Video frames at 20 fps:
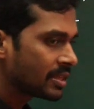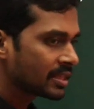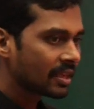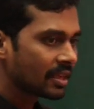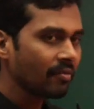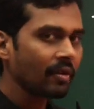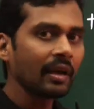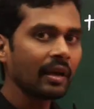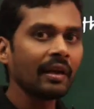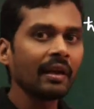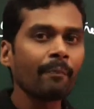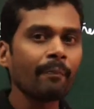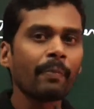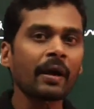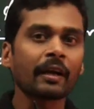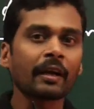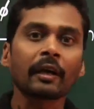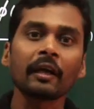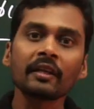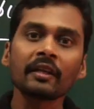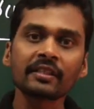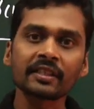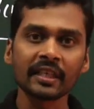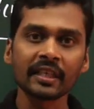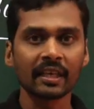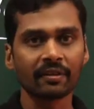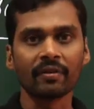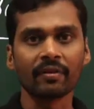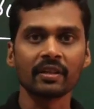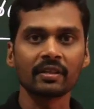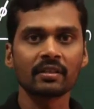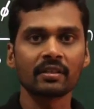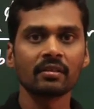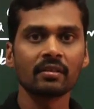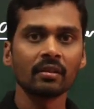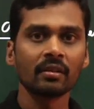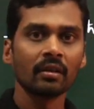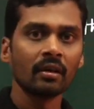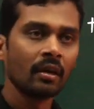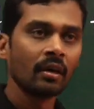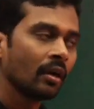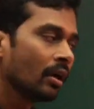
is given in a particular sequence.